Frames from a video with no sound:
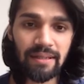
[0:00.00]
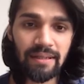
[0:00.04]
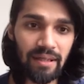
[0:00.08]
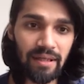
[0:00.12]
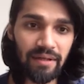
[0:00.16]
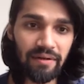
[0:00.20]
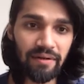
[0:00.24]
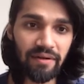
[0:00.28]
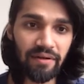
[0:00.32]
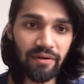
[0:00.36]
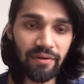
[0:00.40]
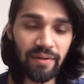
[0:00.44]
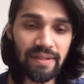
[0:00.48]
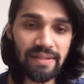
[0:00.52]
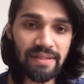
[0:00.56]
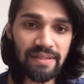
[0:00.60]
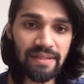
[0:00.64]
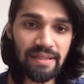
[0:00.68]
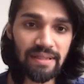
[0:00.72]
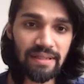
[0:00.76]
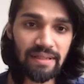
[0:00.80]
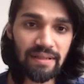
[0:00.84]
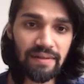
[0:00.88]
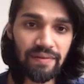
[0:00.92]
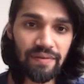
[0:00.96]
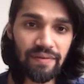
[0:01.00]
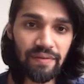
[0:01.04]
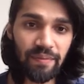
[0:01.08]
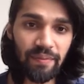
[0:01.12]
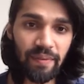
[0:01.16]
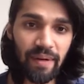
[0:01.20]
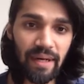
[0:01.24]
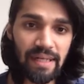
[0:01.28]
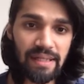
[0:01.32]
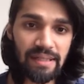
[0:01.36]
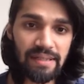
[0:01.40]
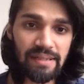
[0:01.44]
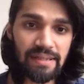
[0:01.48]
You can see here the
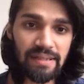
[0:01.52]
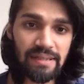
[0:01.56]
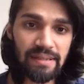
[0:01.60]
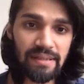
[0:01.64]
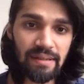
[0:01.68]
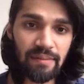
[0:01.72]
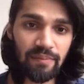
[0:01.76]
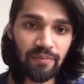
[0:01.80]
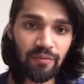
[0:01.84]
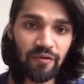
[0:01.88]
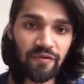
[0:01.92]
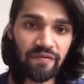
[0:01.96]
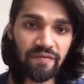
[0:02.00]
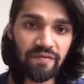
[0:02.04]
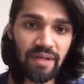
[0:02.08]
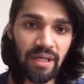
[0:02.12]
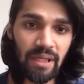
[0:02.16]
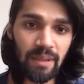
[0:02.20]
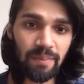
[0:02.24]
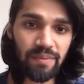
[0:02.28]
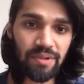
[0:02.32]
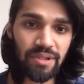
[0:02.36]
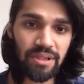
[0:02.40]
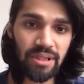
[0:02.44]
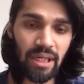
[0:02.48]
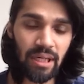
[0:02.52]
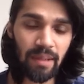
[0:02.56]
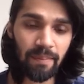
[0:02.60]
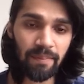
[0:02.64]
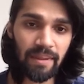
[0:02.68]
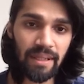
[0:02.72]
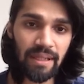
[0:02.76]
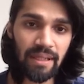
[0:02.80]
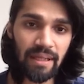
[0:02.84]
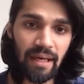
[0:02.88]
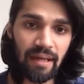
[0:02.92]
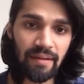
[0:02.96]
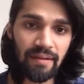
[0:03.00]
price moved up
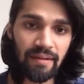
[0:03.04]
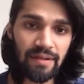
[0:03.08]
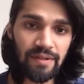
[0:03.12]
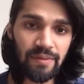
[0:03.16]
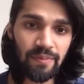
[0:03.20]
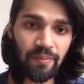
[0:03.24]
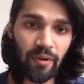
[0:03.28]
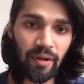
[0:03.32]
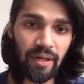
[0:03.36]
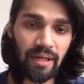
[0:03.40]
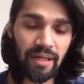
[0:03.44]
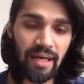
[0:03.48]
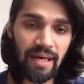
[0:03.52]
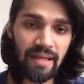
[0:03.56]
sharply at this point,